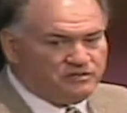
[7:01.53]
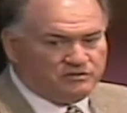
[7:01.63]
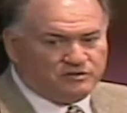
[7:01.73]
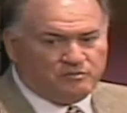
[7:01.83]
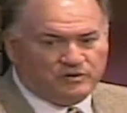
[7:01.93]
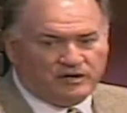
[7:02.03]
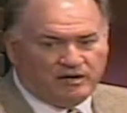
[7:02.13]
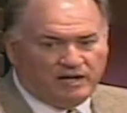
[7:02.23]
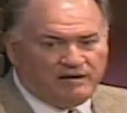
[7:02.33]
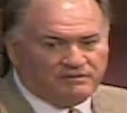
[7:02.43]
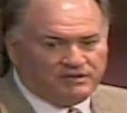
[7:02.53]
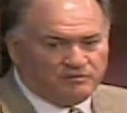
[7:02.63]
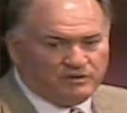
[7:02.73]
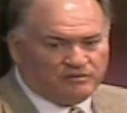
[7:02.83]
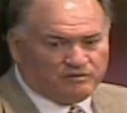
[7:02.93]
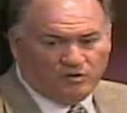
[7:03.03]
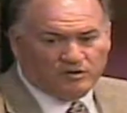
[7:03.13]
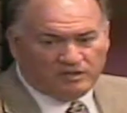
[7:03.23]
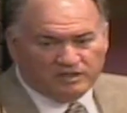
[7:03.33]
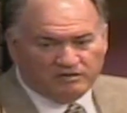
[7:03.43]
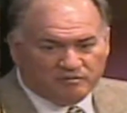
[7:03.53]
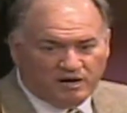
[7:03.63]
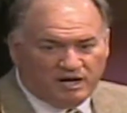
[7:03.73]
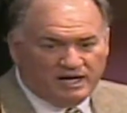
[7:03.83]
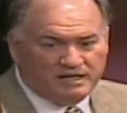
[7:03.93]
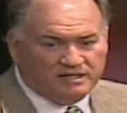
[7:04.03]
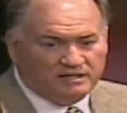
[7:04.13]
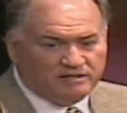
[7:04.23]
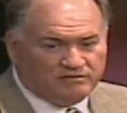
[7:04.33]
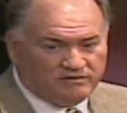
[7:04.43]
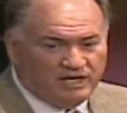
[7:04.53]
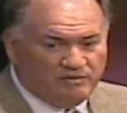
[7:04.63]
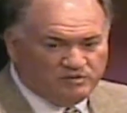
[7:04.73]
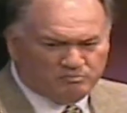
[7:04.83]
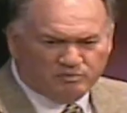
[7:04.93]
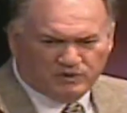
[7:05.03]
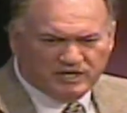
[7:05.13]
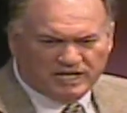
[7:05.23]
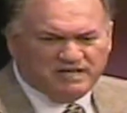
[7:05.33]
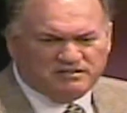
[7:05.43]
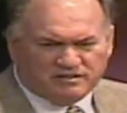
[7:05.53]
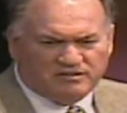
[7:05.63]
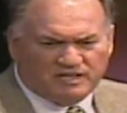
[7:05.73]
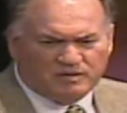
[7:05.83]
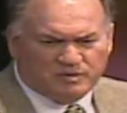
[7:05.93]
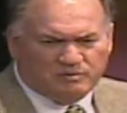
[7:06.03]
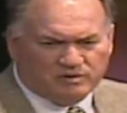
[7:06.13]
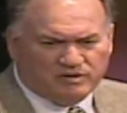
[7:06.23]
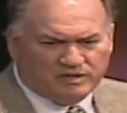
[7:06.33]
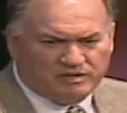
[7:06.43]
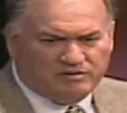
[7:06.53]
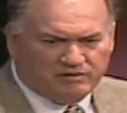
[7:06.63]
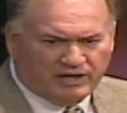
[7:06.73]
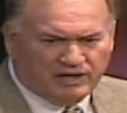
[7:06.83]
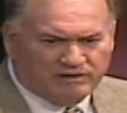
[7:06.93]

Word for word: somewhere in our life that we are going to live right, that was predestined that we were going to do that.